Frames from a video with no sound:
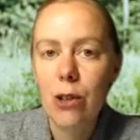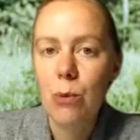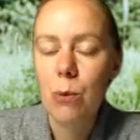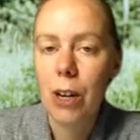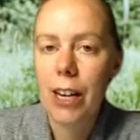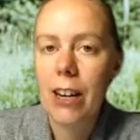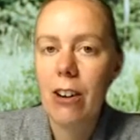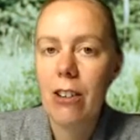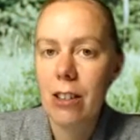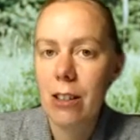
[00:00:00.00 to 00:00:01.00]
to bring
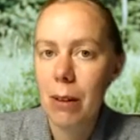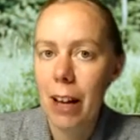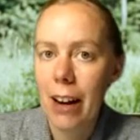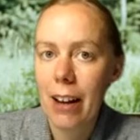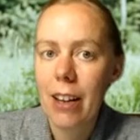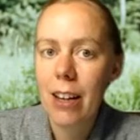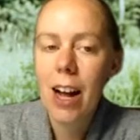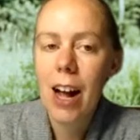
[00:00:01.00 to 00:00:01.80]
onto the planet,